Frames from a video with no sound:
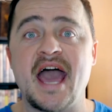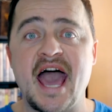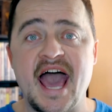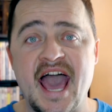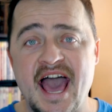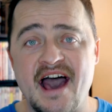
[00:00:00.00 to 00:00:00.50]

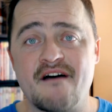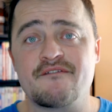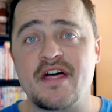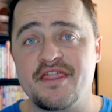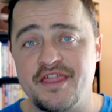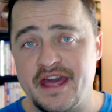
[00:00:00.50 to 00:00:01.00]
Have
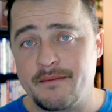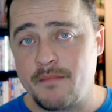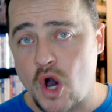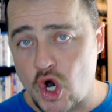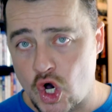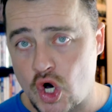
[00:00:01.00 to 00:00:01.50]
them
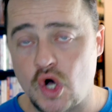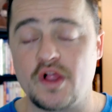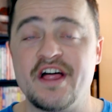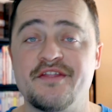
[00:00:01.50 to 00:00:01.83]
all.